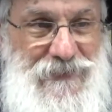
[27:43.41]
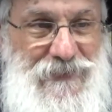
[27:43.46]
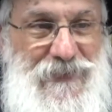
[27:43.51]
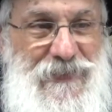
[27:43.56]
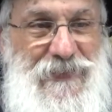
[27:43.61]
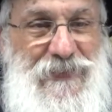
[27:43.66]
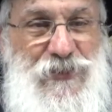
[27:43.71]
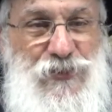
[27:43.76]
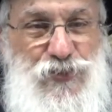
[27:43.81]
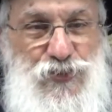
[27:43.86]

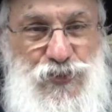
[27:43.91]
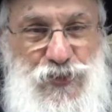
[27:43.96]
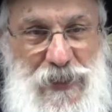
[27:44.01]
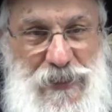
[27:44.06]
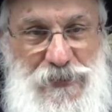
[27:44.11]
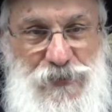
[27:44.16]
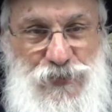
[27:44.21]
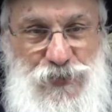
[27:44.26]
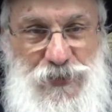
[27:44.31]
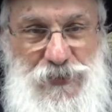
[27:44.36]
He could
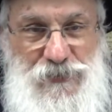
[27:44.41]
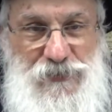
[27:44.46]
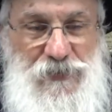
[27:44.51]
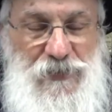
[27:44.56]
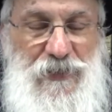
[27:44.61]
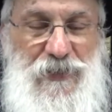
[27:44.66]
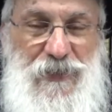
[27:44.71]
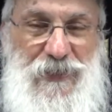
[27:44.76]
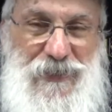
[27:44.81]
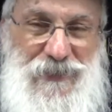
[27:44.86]
change it
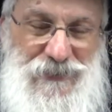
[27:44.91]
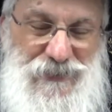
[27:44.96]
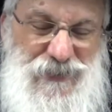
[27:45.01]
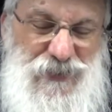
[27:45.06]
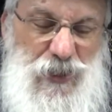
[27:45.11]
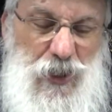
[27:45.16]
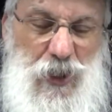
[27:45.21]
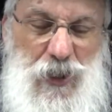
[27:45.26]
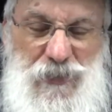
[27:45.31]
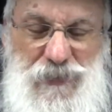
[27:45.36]
in
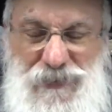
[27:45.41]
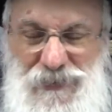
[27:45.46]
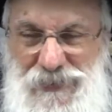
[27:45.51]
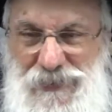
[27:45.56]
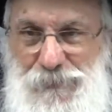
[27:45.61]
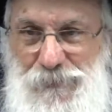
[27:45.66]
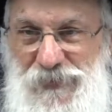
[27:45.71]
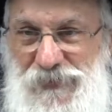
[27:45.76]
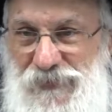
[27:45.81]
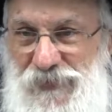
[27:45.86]
an
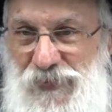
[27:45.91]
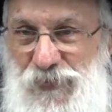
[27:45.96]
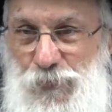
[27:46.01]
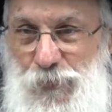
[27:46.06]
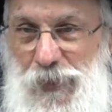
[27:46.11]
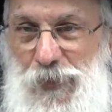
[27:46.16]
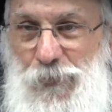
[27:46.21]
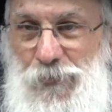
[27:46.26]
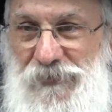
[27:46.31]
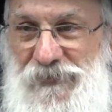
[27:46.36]
unlimited
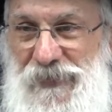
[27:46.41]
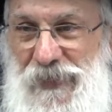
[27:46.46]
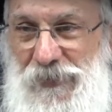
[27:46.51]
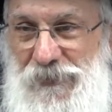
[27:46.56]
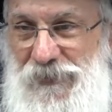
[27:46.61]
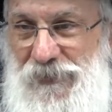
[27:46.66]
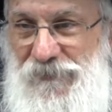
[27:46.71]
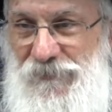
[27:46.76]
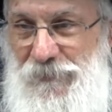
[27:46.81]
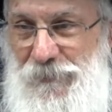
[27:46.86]
way
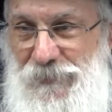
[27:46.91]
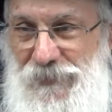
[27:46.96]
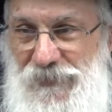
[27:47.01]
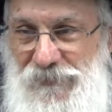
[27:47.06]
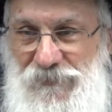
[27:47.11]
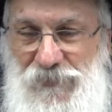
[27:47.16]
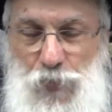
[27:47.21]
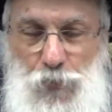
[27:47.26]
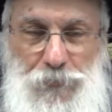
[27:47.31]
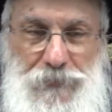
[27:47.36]
without
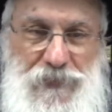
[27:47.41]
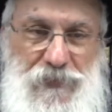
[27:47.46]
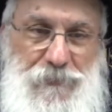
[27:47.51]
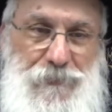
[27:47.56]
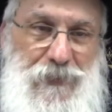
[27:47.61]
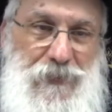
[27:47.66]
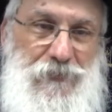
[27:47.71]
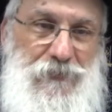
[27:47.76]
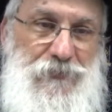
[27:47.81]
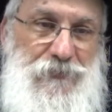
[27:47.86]
even knowing
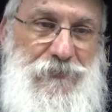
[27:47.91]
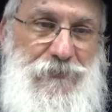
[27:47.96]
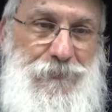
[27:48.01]
about it.